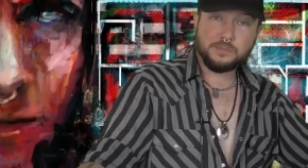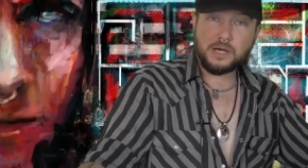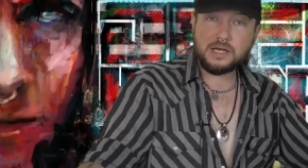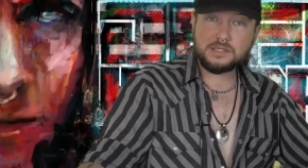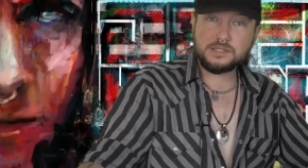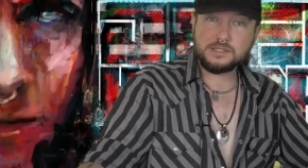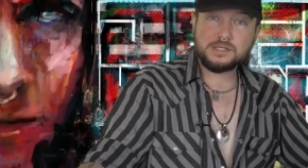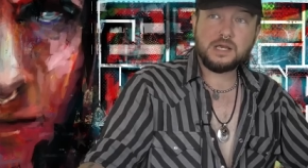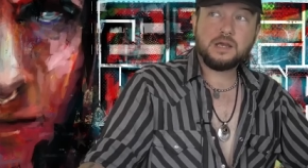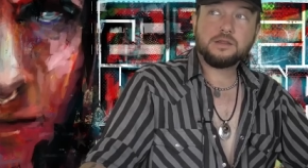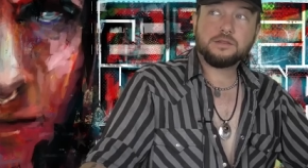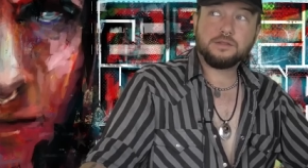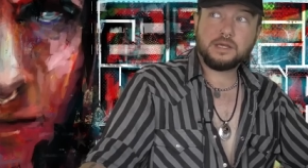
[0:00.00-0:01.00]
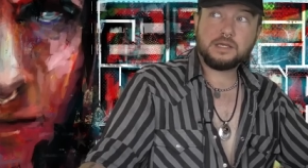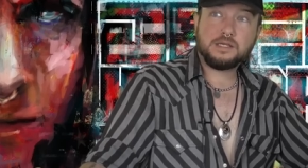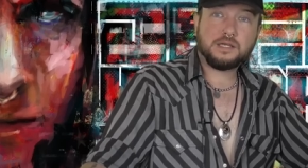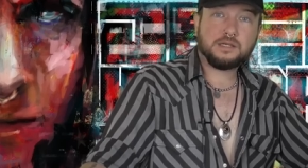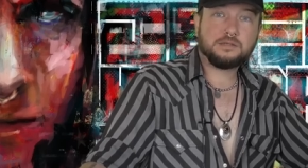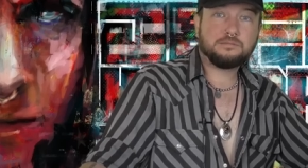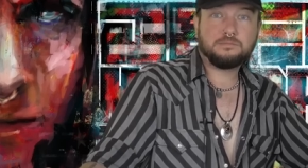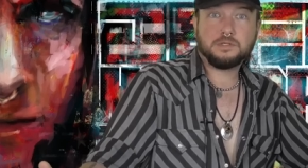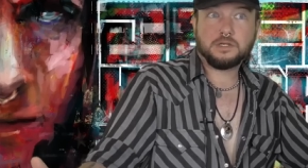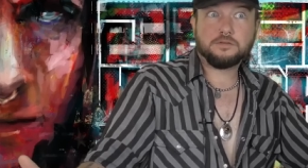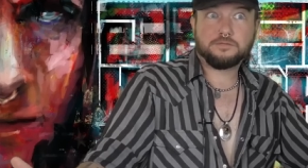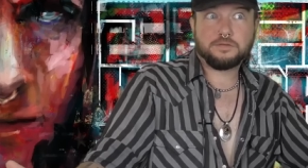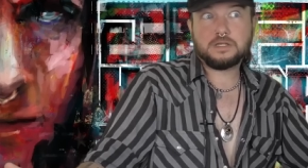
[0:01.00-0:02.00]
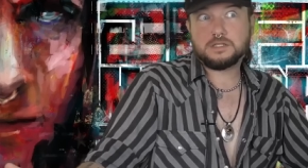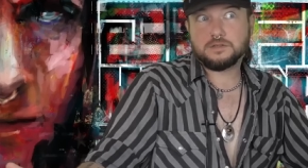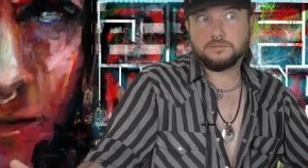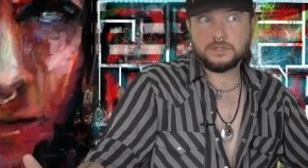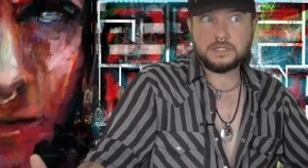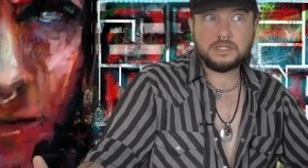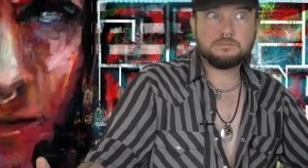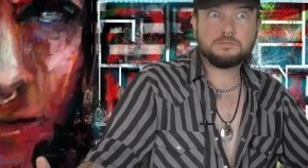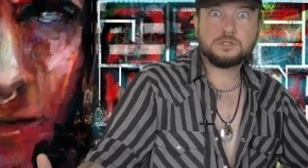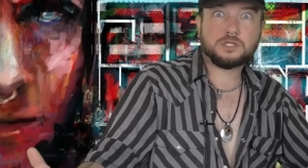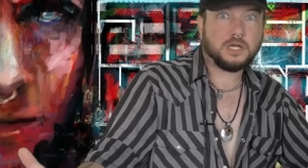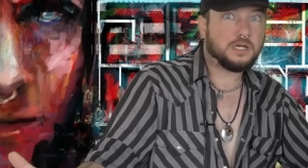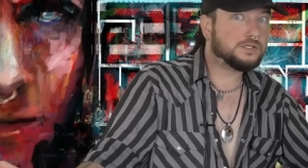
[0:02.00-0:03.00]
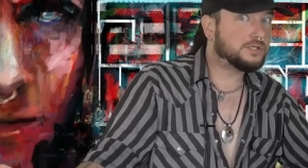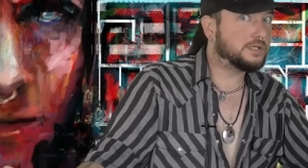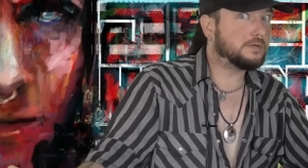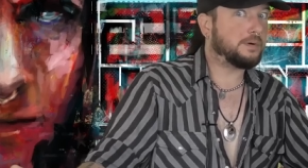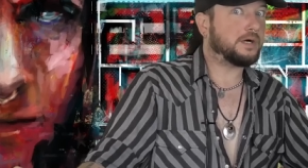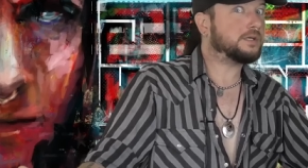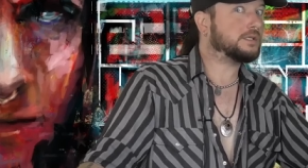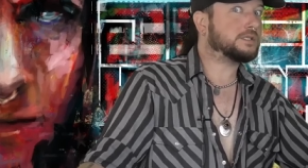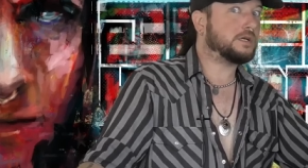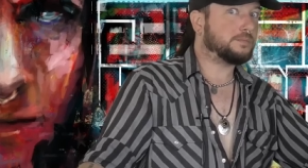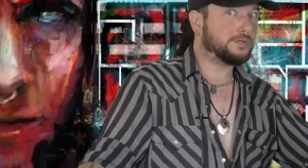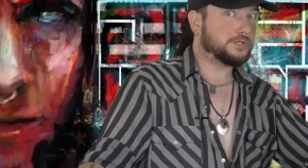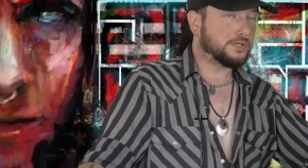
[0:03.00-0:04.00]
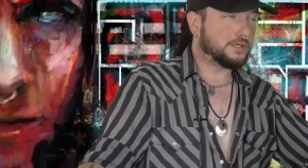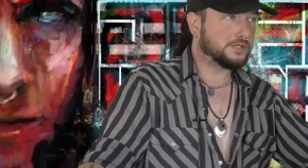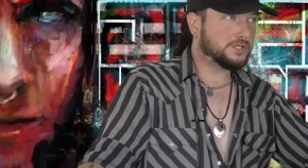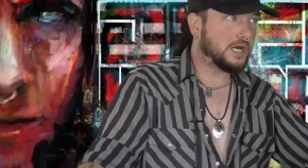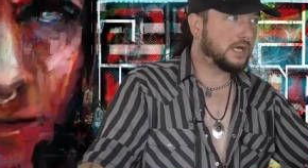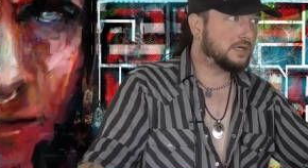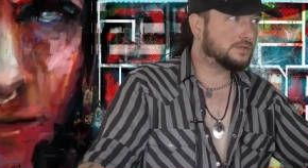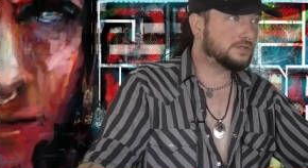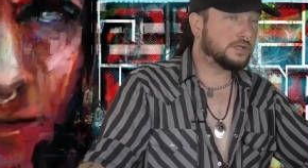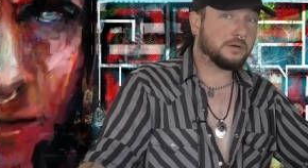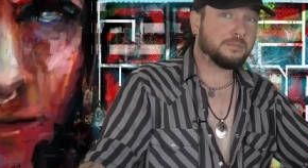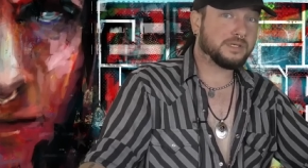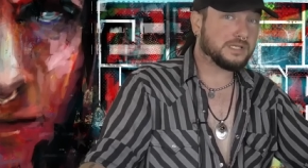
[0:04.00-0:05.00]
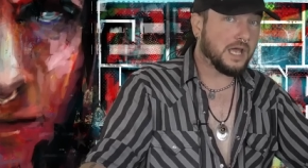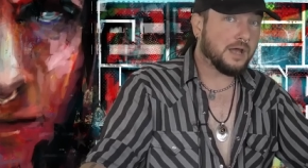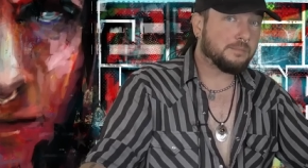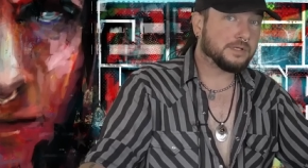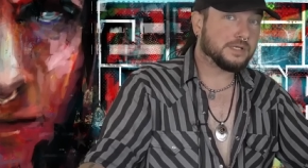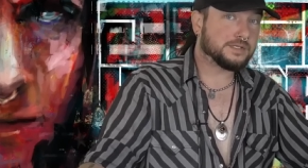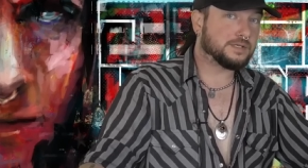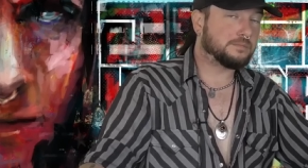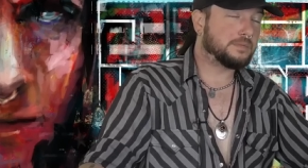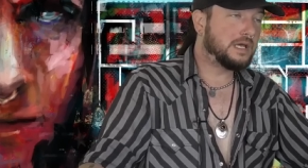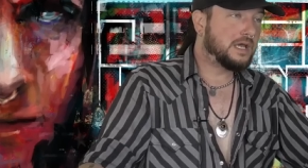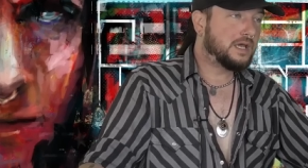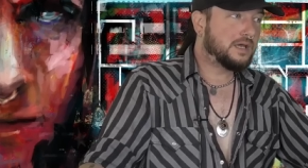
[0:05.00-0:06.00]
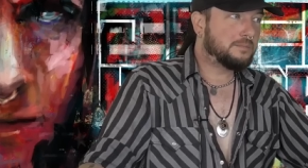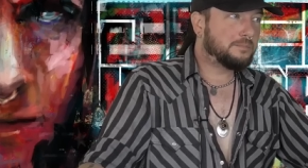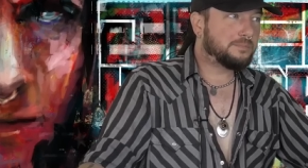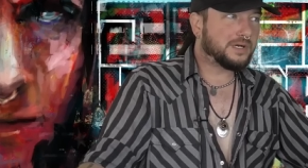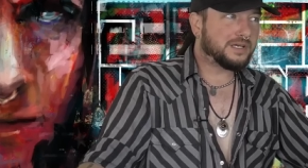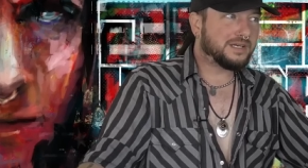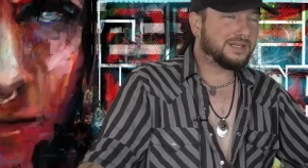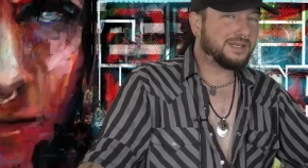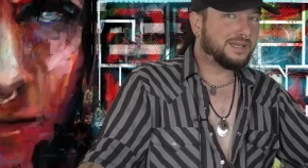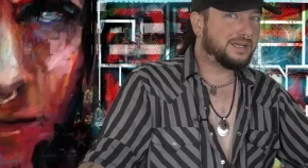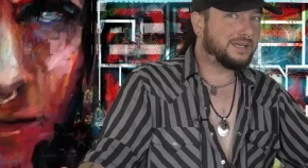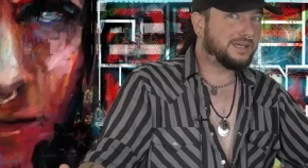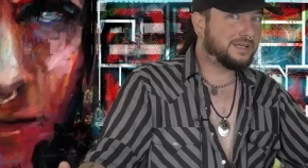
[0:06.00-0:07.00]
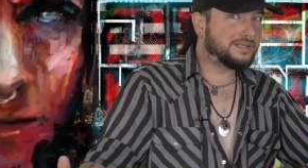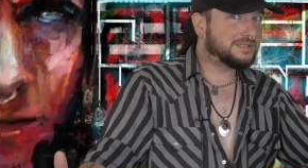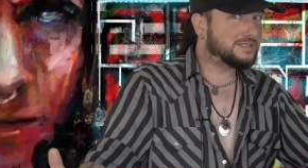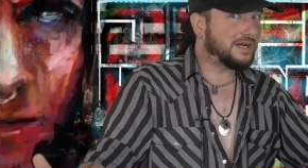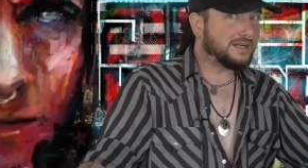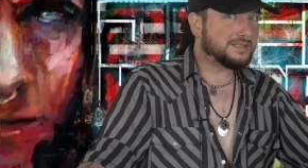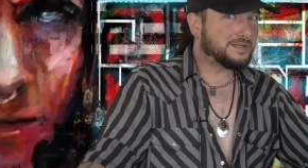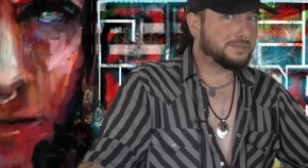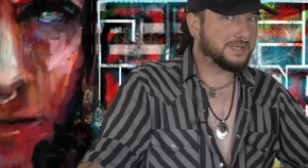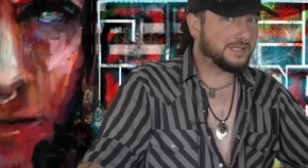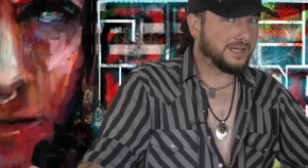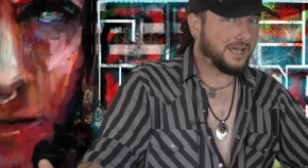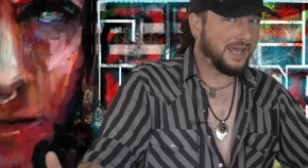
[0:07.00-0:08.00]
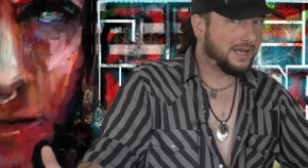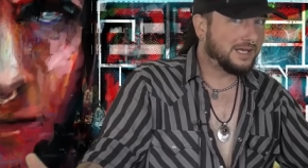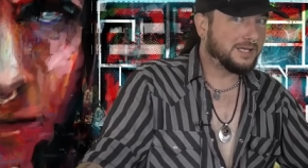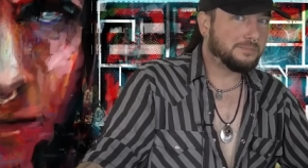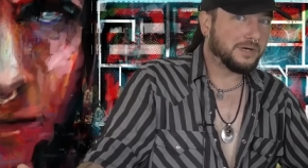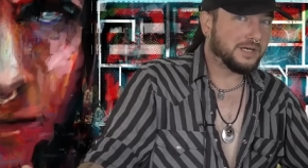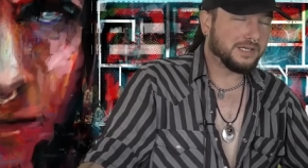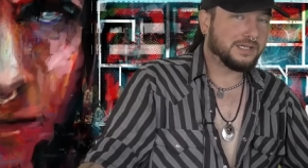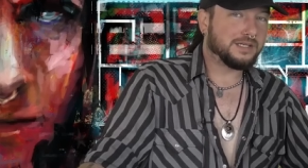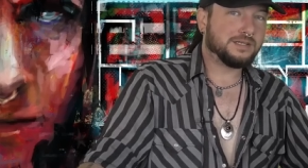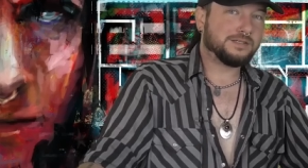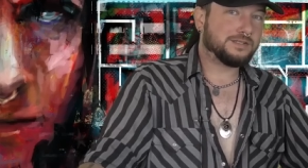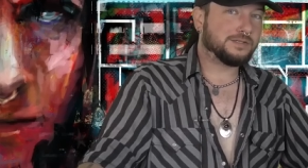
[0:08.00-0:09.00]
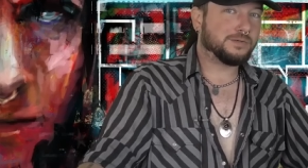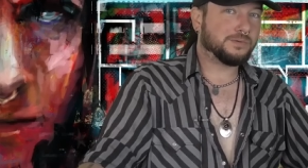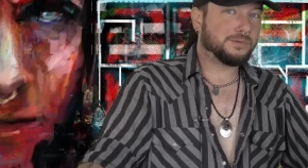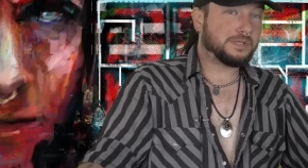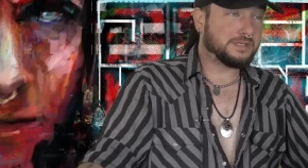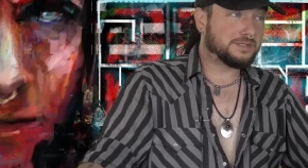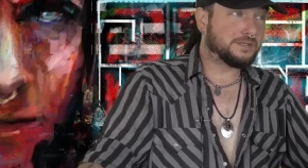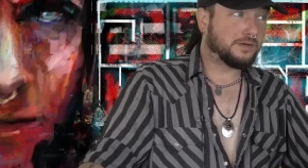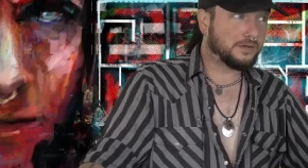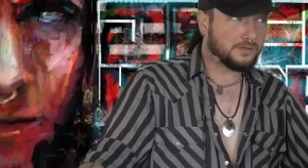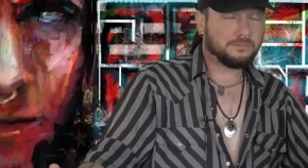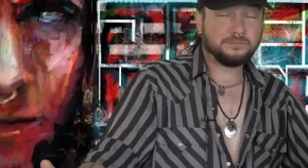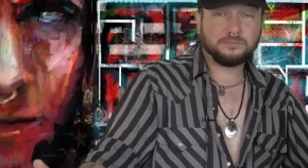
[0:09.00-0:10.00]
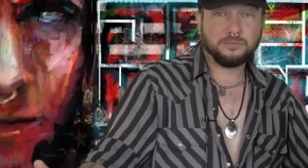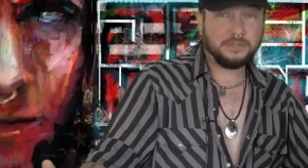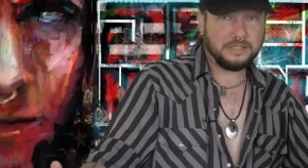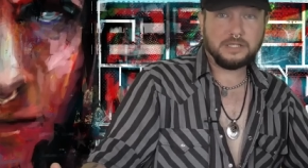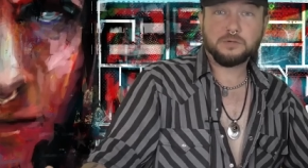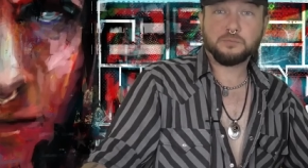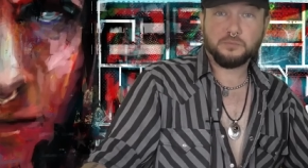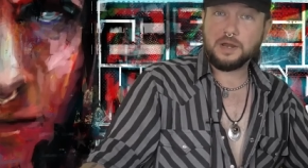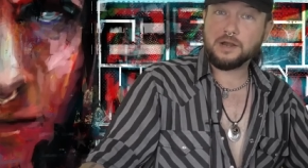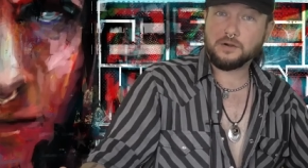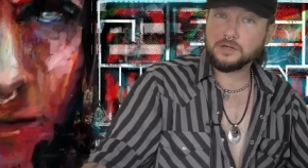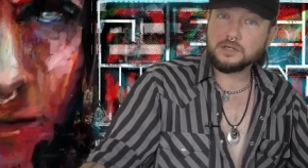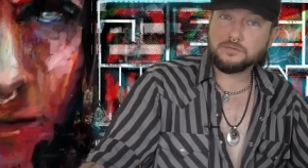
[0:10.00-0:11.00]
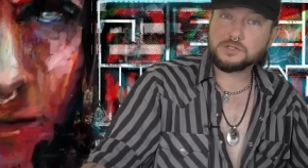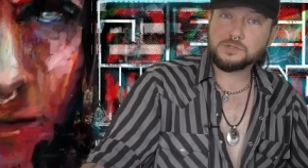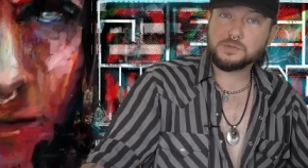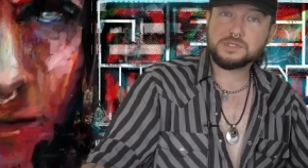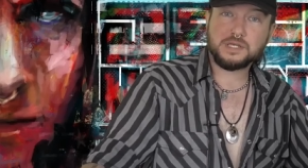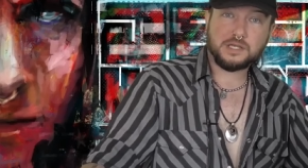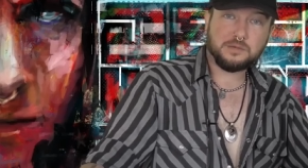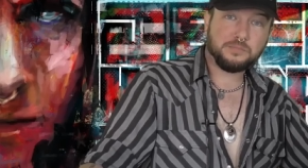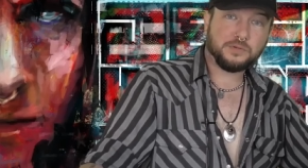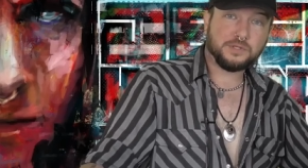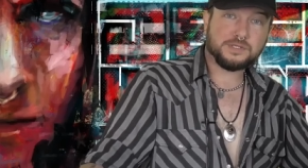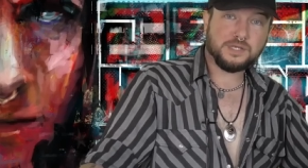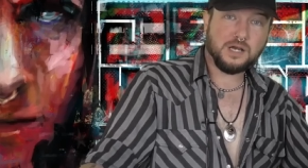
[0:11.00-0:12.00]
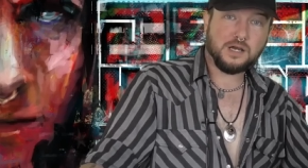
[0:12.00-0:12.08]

and practice, they can effectively change their body temperature, change their metabolism. But it's not something that anybody can do. These are really rare individuals that can pull this